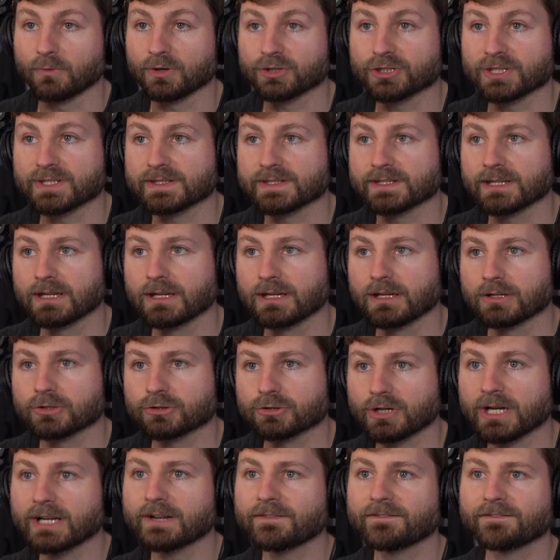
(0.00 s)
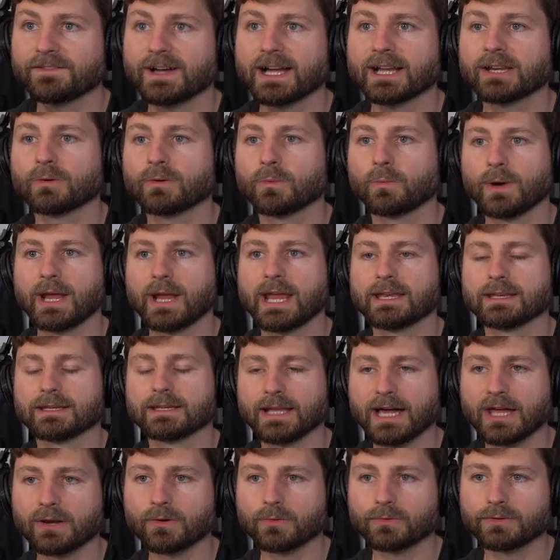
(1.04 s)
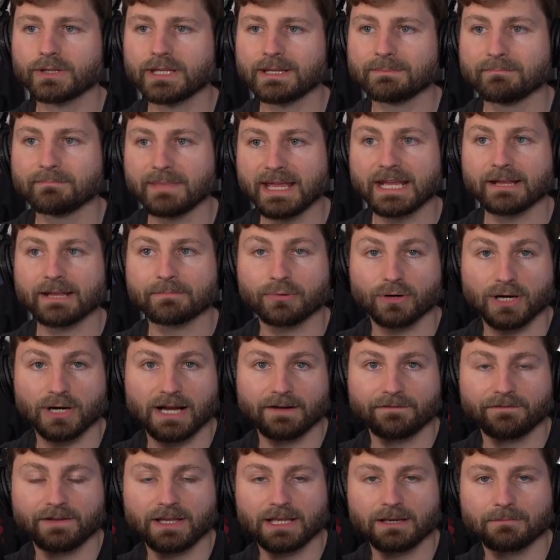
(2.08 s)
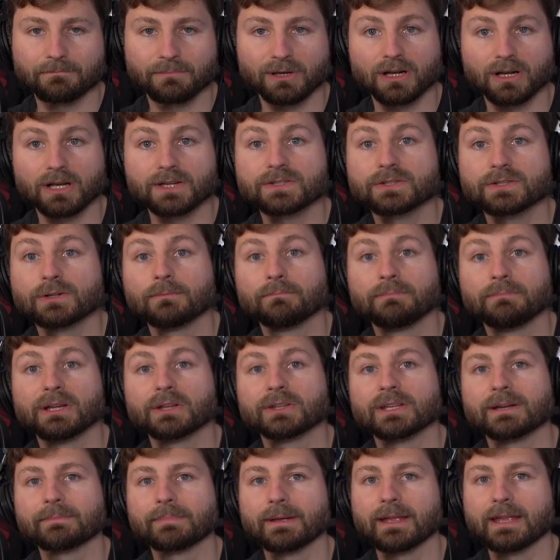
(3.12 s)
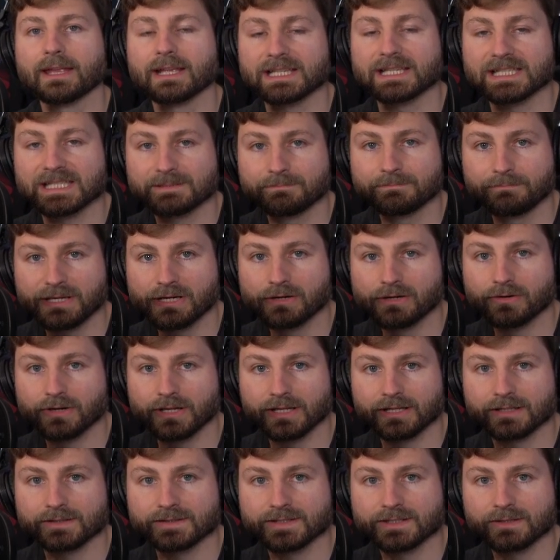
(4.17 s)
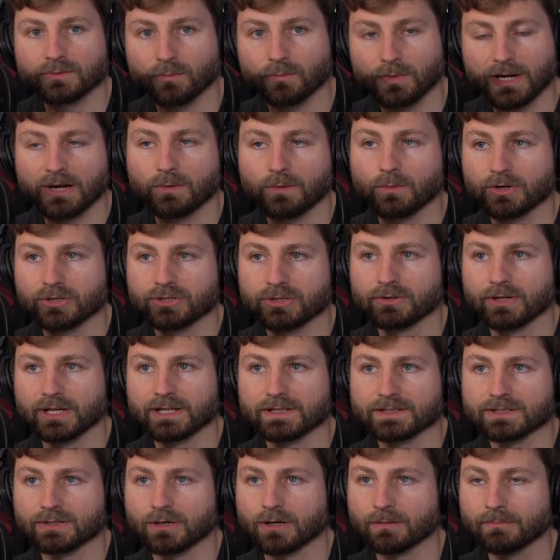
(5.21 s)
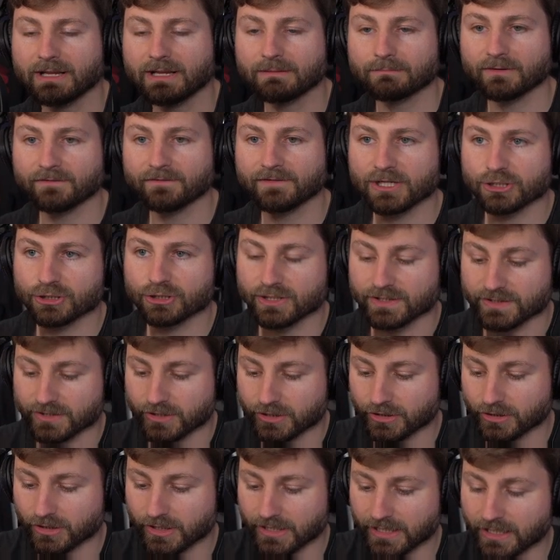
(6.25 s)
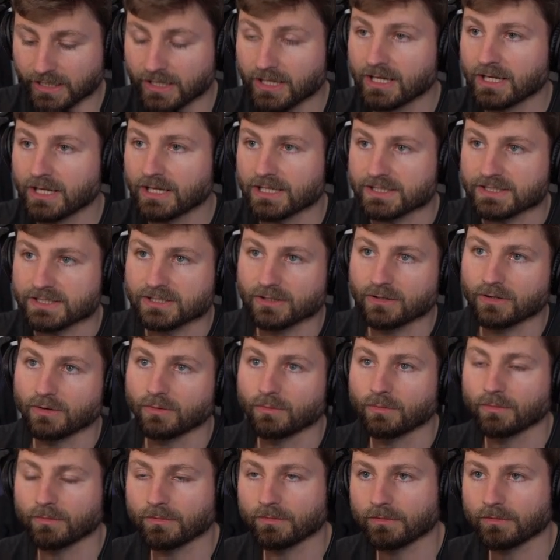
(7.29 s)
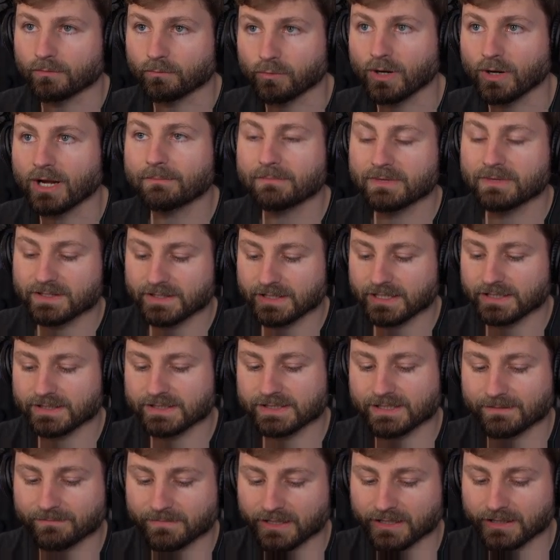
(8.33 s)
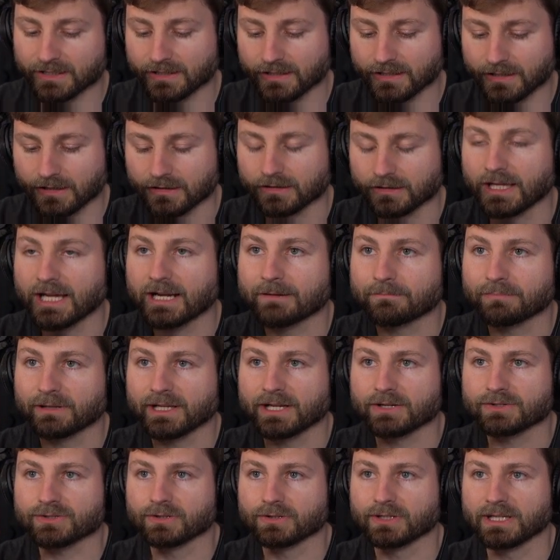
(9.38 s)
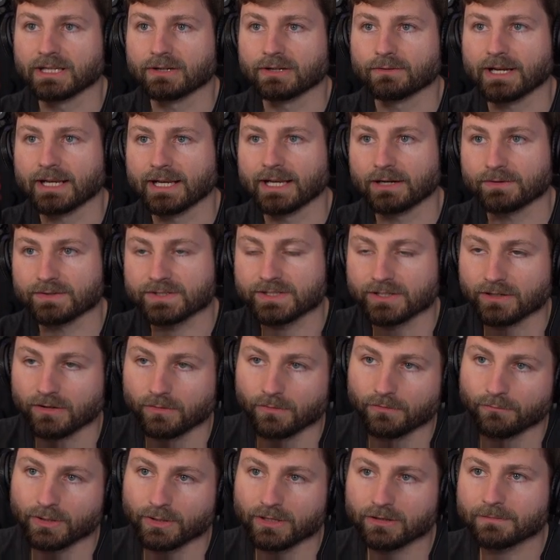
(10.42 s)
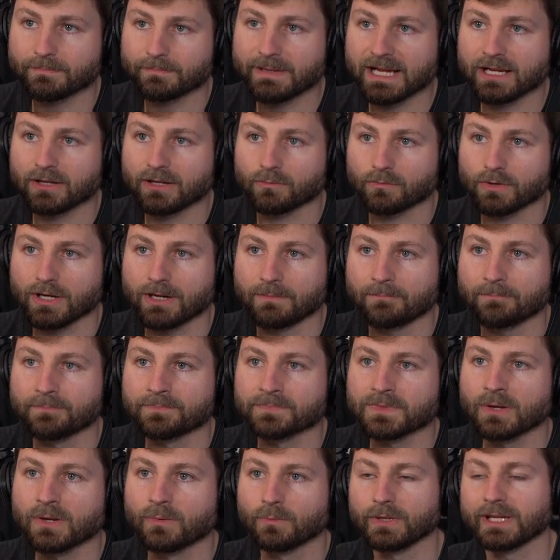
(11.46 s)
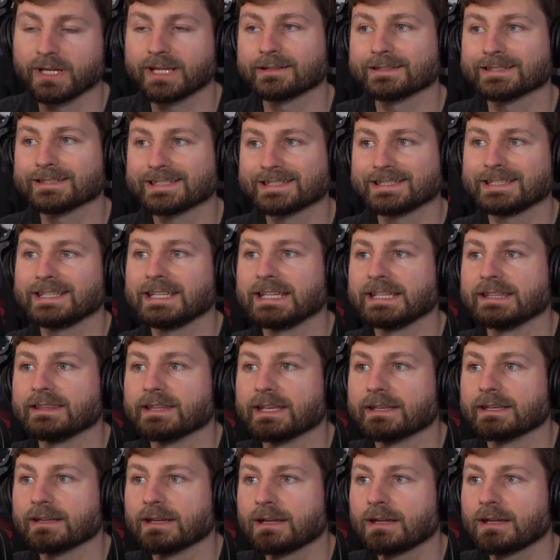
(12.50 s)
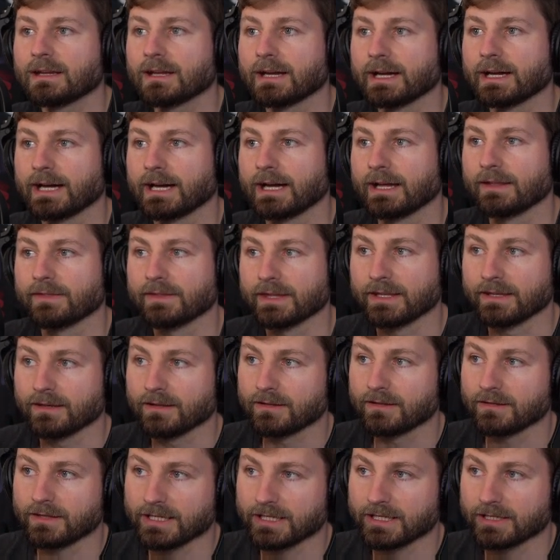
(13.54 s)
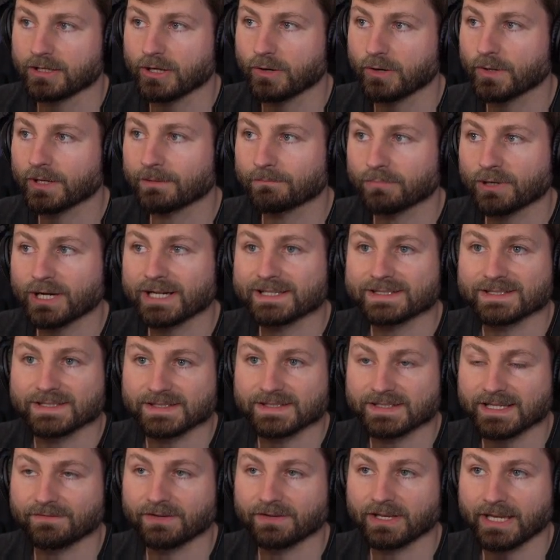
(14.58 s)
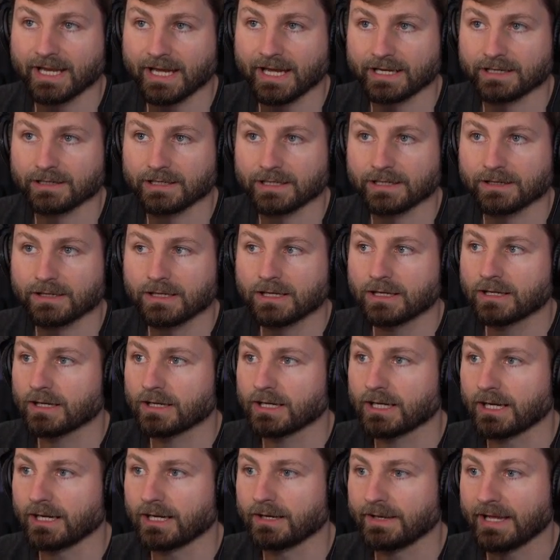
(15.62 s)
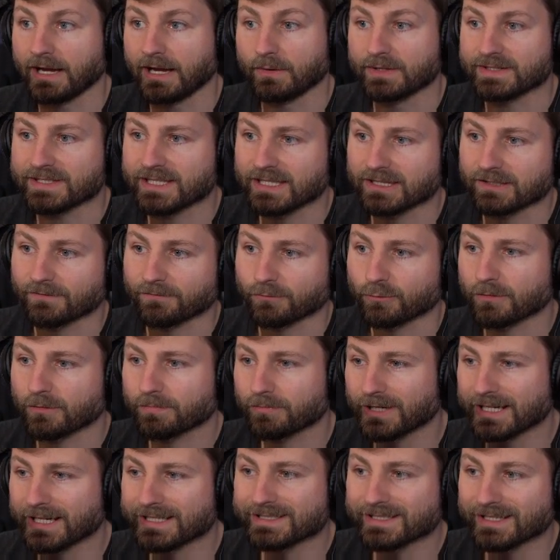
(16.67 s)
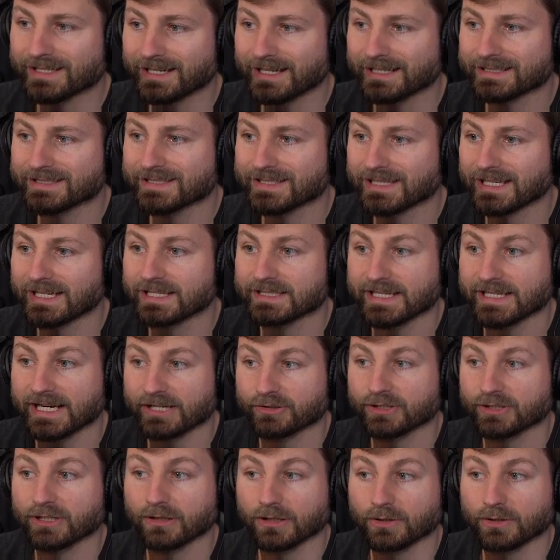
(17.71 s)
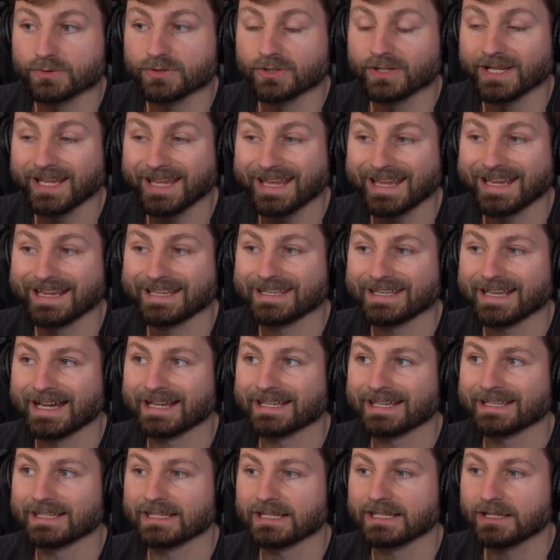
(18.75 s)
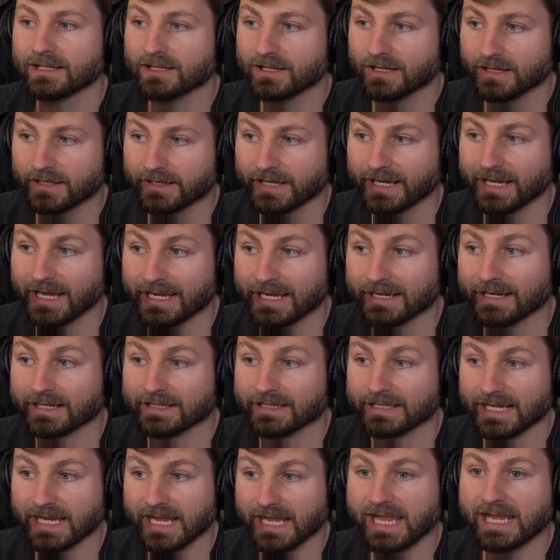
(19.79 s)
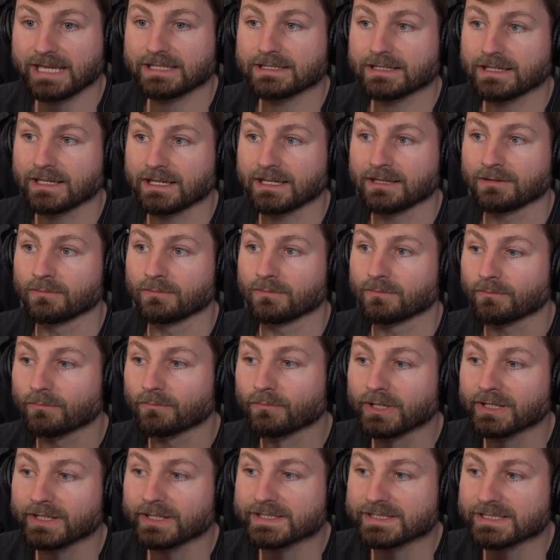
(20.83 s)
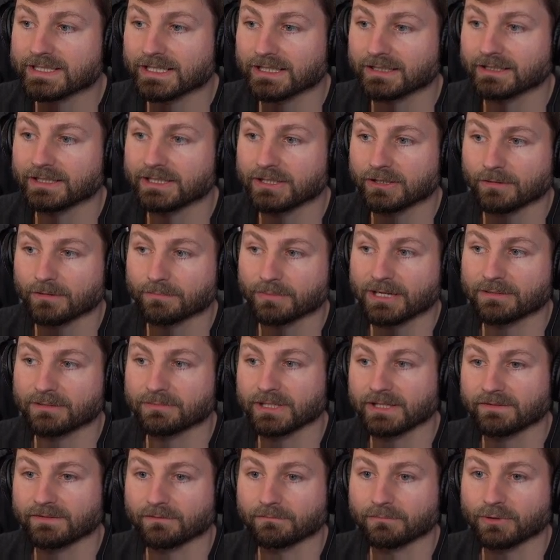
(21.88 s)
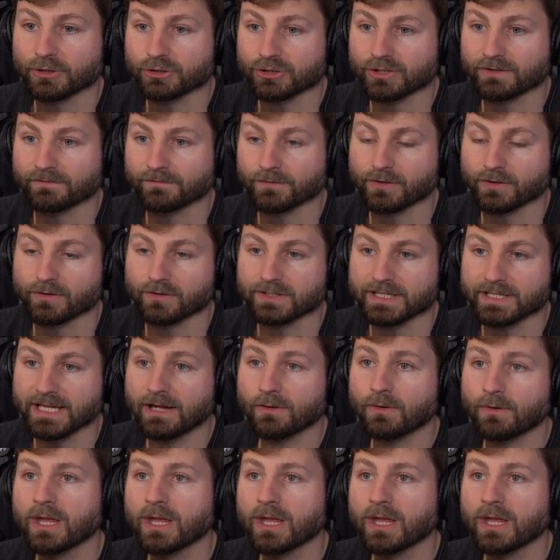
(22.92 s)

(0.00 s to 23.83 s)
is try to find a way to not only make profit, but also build up experience while we're doing it. So our main profession is cooking. And so rum is something that a lot of players are needing right now. So if we look back at rum, we can see that that the going price is $7.90. Now, is it the floor price? I'd say it's actually closer to $8.90, $8.98, and realistically, you could probably even push it further down.